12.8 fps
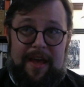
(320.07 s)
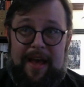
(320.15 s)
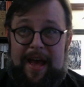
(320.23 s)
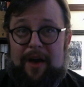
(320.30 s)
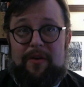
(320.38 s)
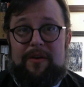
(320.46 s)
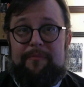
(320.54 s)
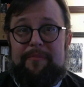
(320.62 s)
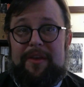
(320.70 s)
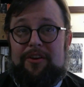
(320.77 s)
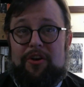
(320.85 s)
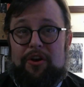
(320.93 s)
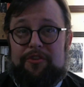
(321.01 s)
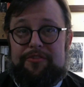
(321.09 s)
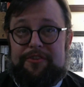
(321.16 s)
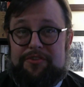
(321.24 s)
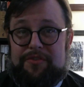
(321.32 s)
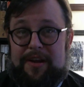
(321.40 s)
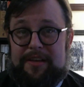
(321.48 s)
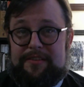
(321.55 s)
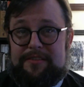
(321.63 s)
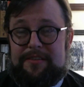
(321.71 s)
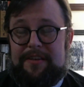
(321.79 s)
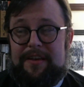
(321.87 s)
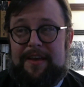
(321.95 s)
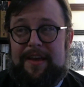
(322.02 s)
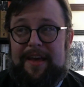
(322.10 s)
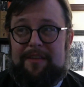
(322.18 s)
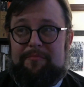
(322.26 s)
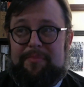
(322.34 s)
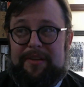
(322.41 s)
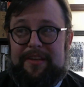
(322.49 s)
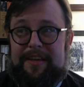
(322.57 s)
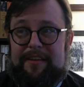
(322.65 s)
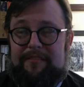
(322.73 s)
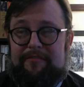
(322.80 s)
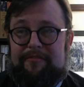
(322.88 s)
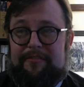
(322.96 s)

how I'm being called to trust and believe.